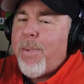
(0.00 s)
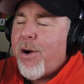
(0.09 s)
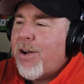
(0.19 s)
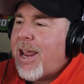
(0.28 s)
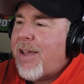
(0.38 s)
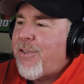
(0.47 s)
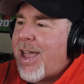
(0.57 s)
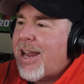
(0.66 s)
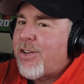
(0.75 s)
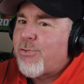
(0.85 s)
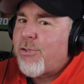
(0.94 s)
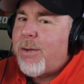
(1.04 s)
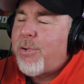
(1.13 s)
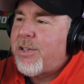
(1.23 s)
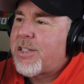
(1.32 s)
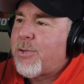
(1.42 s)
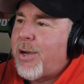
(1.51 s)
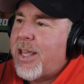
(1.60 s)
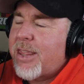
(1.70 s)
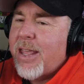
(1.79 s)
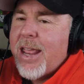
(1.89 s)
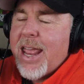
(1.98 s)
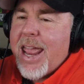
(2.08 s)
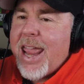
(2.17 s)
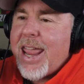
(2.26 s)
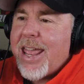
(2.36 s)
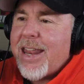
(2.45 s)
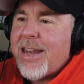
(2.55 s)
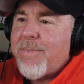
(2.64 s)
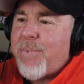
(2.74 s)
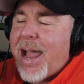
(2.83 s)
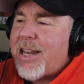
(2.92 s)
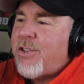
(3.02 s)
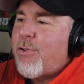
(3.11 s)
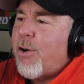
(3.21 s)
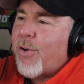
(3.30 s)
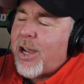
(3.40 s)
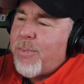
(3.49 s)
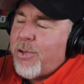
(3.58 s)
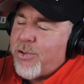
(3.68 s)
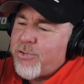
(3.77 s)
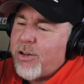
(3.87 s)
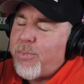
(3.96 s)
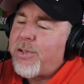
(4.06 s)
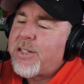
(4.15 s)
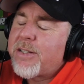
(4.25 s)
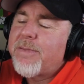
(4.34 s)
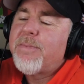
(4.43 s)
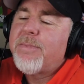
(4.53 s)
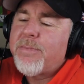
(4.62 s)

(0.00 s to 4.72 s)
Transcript: part have you had troubles with, and how did you overcome those troubles?